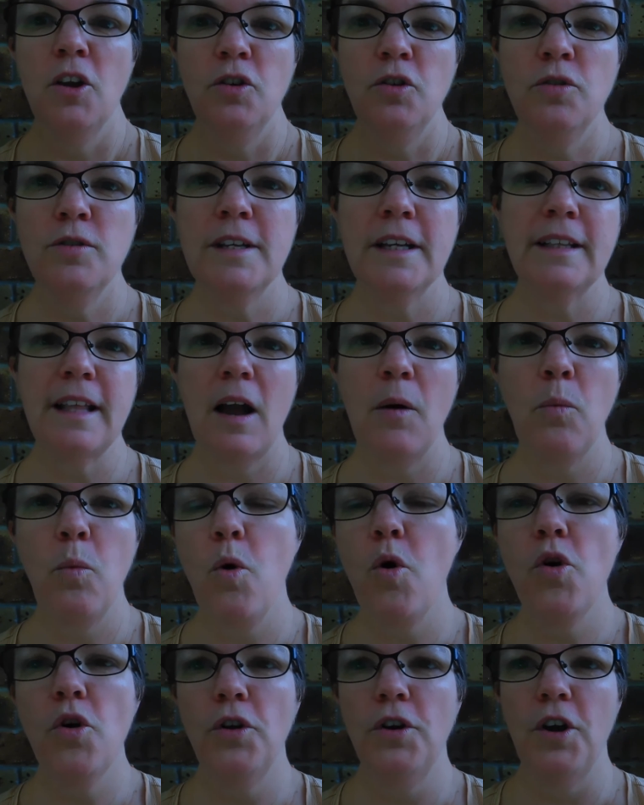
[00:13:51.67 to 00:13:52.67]
using that
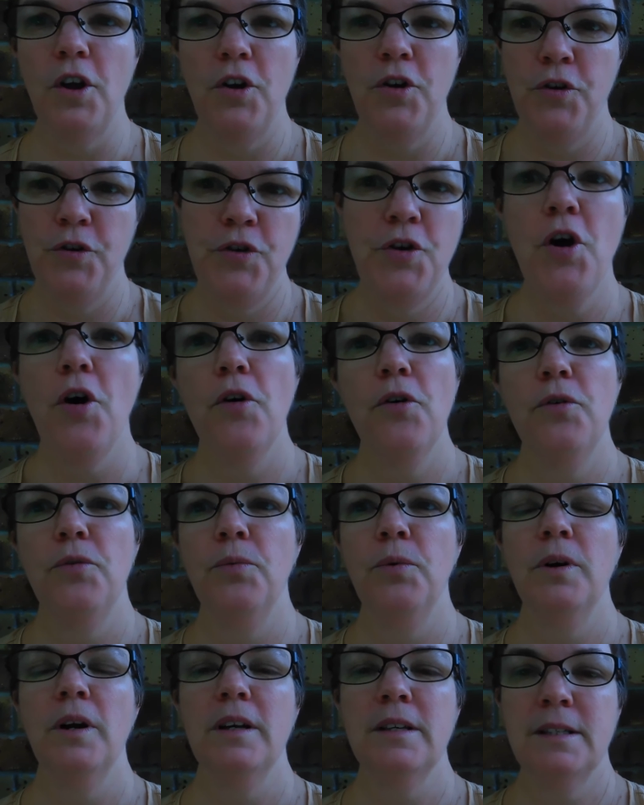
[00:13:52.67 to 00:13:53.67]
word no.
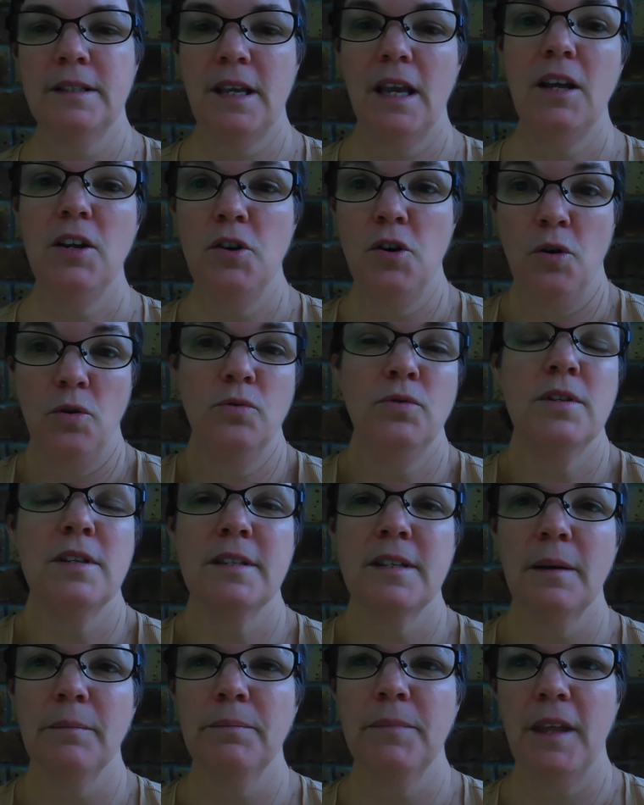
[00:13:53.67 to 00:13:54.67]
When I say no to
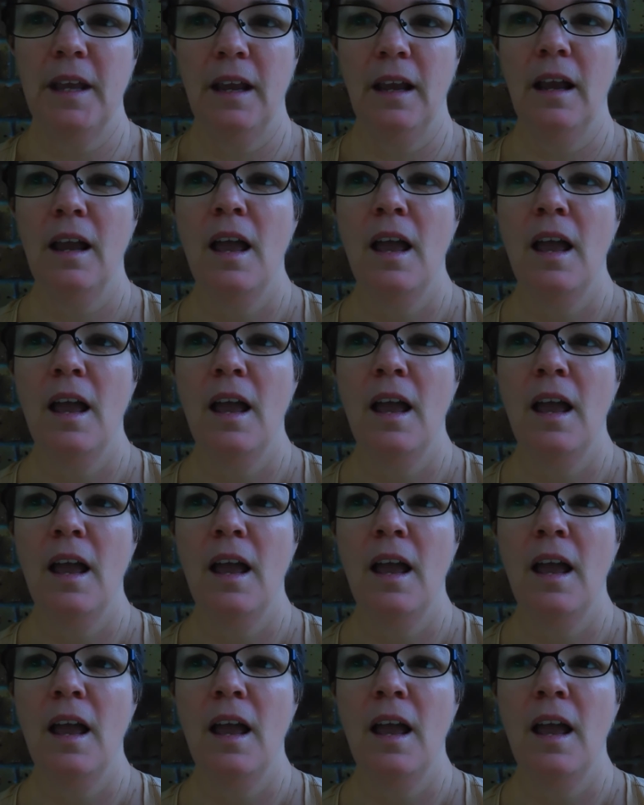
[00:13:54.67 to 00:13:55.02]
something,